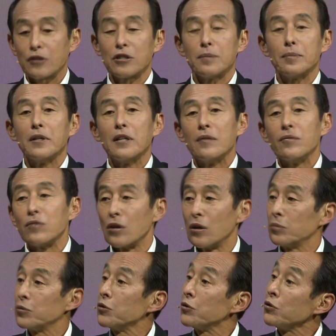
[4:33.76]
actually been
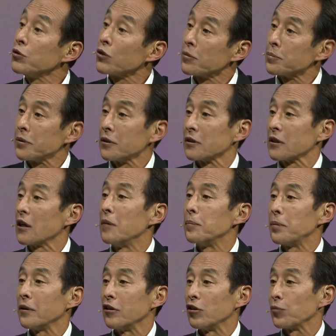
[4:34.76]
involved with European
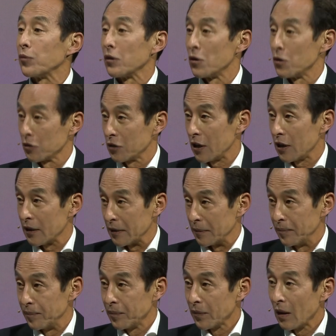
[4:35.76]
companies for a long time.